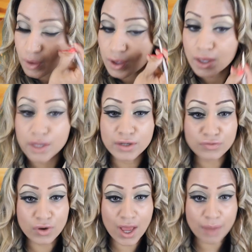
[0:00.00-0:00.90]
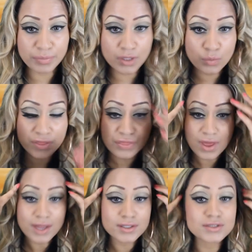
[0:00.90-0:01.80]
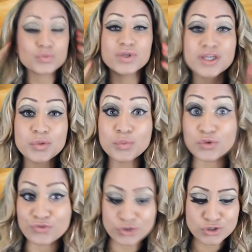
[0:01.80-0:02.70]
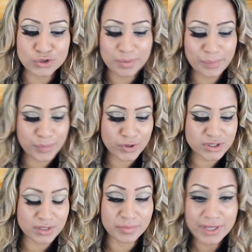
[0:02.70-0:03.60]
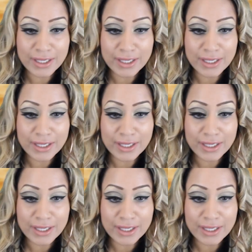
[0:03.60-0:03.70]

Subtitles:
And if you're happy with that, we can move on to the bottom.